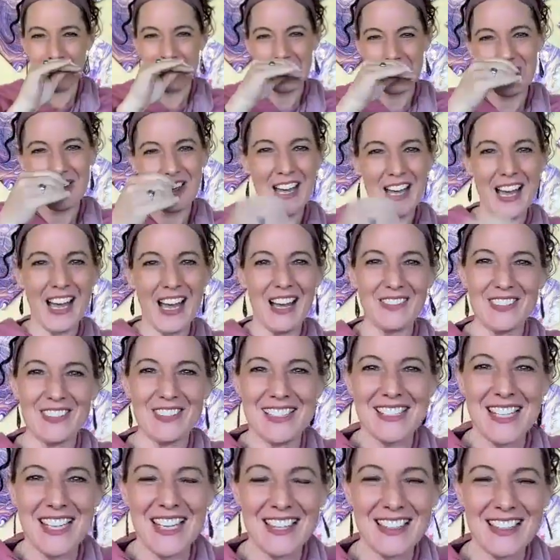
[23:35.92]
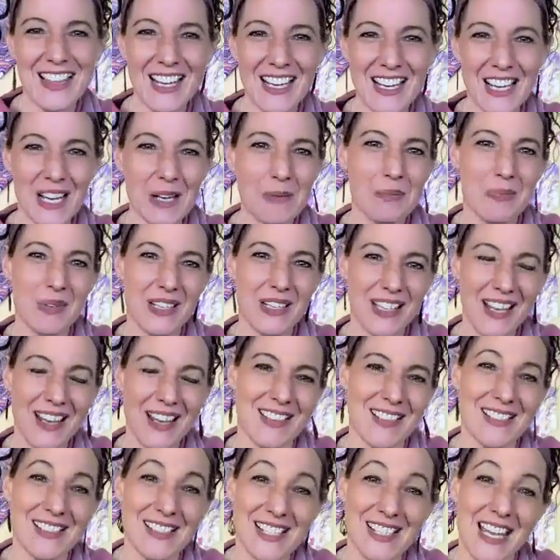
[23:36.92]
We'll have to take that up
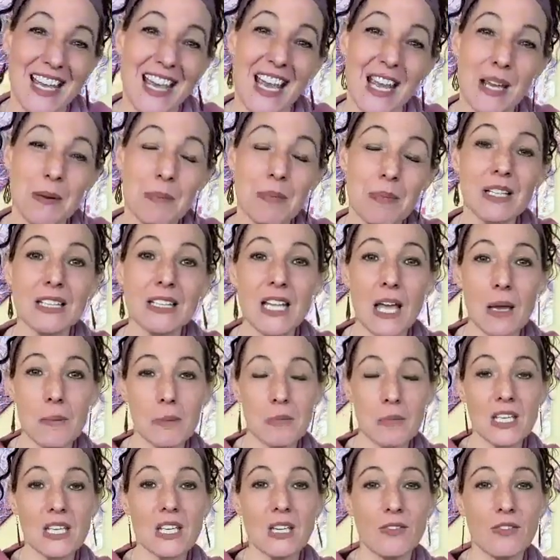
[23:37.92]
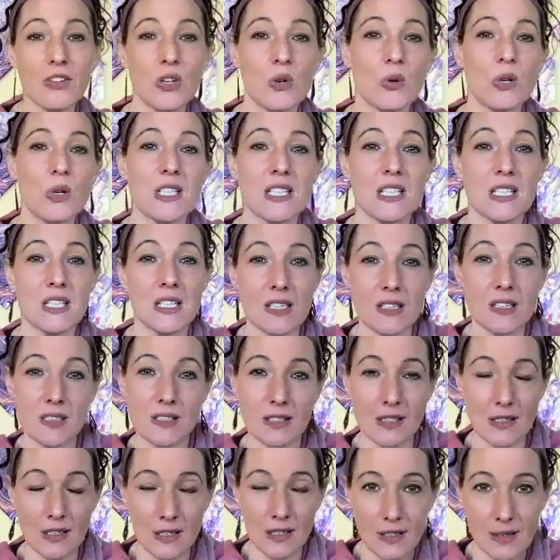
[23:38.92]
another day, but let me give you a
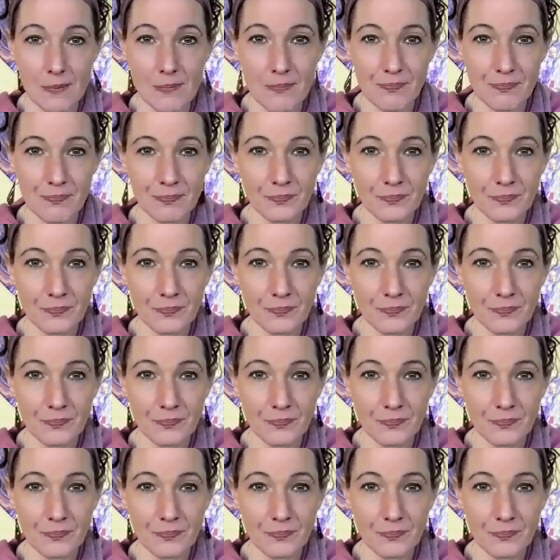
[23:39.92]
teaser.